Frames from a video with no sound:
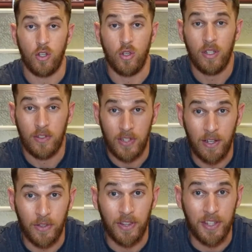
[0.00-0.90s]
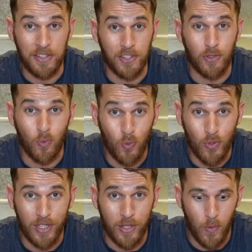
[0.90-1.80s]
You can tell that this is
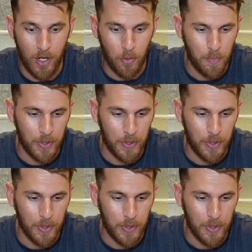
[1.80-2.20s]
really well